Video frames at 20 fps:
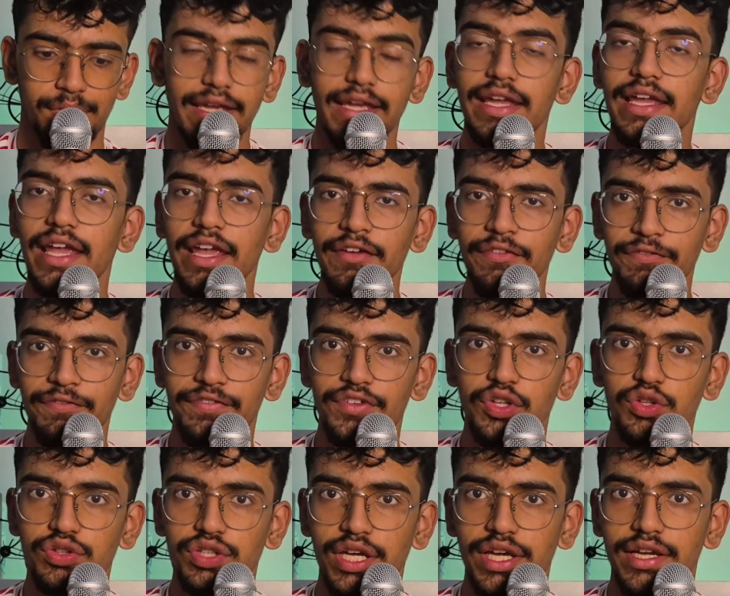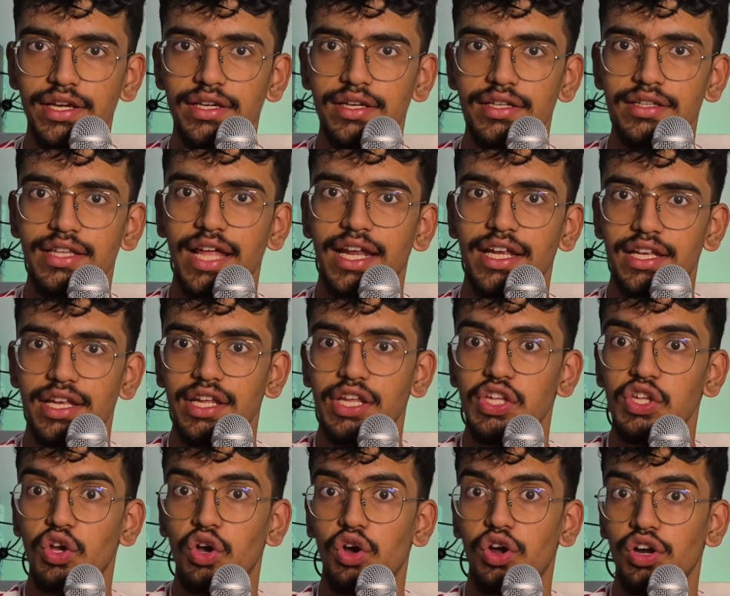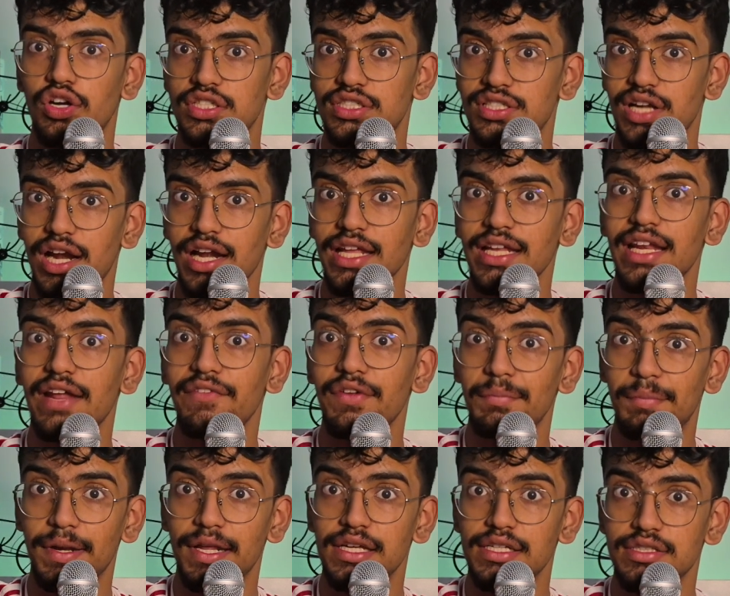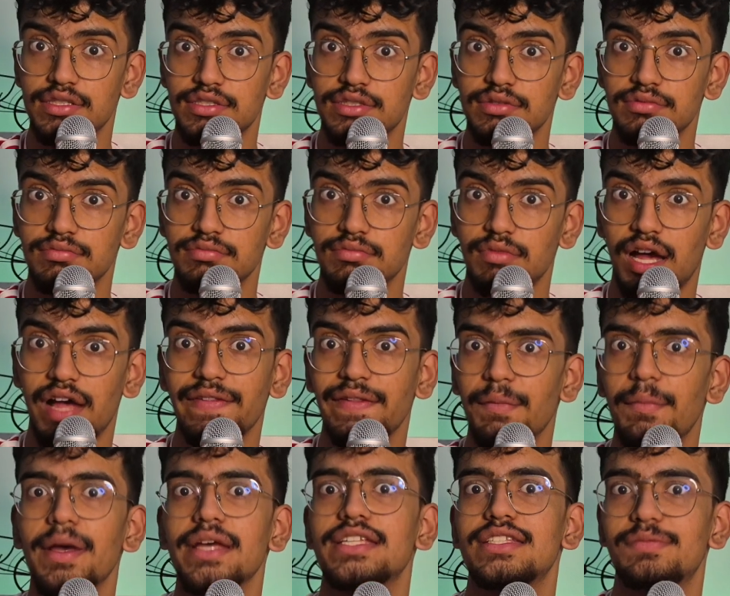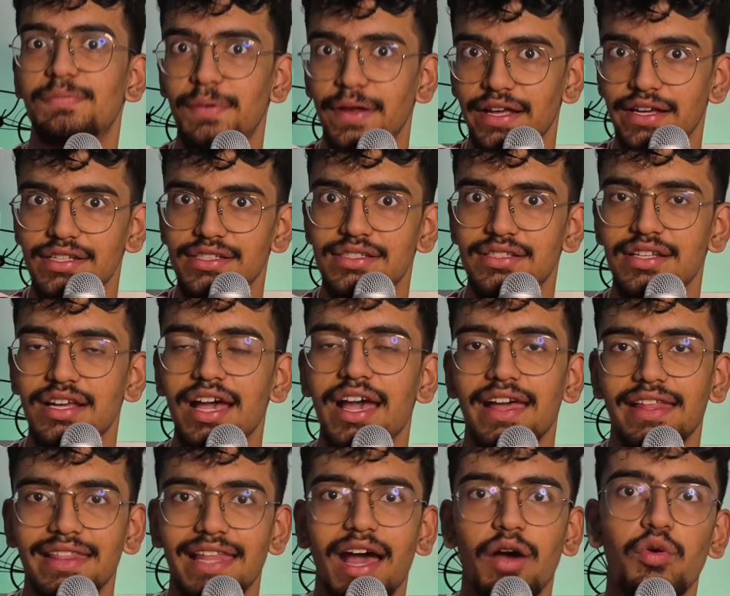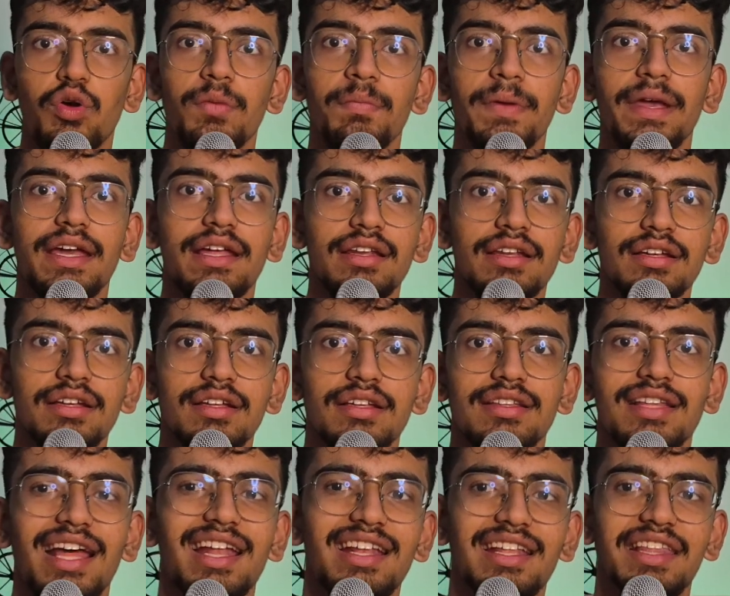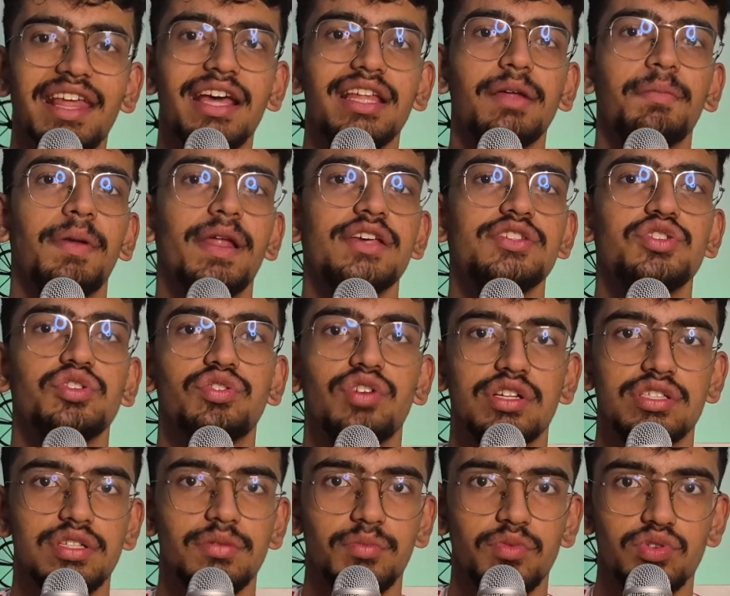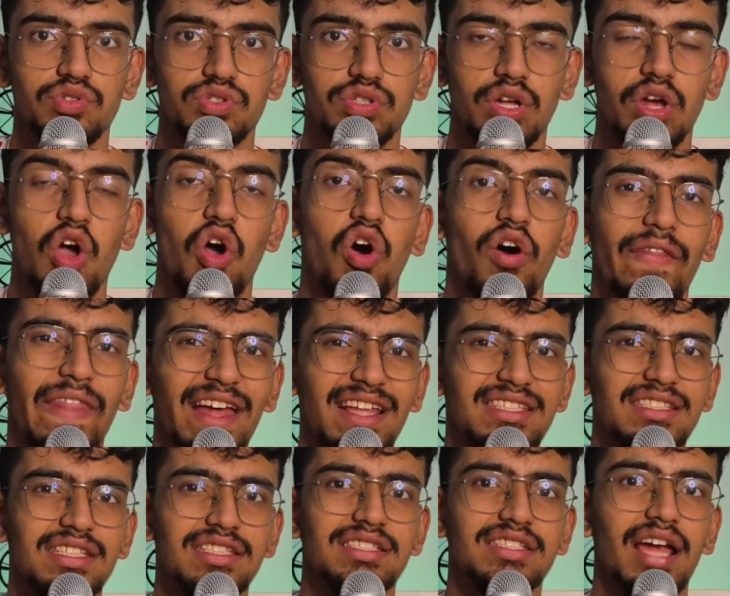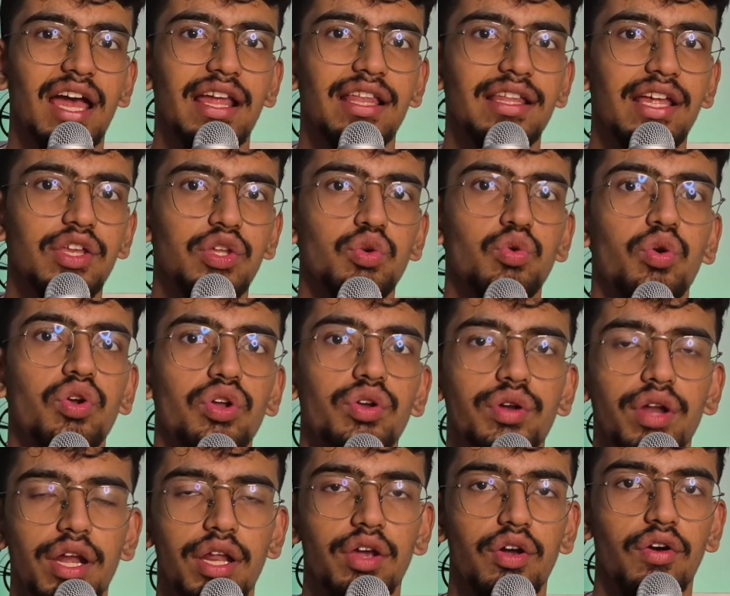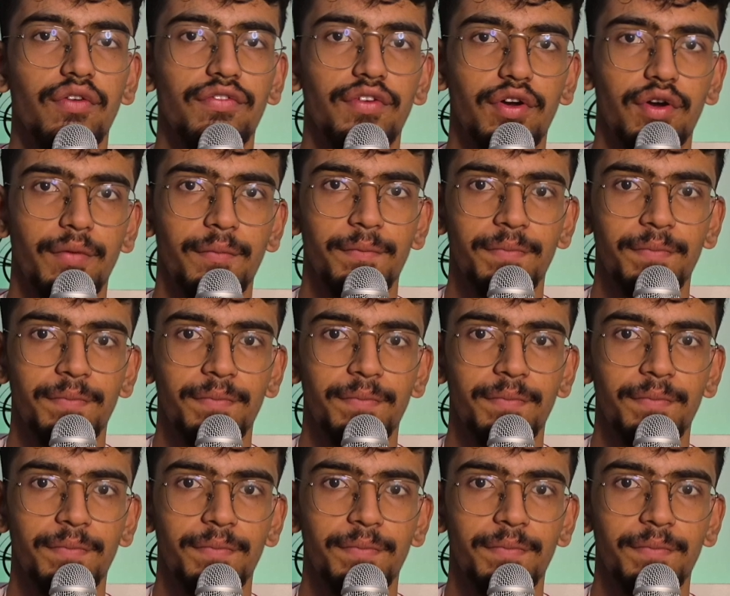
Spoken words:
If you think that your starting 11 players are the best players, that would mean that they're the players you trust the most. Or that's the style that you want to really go for.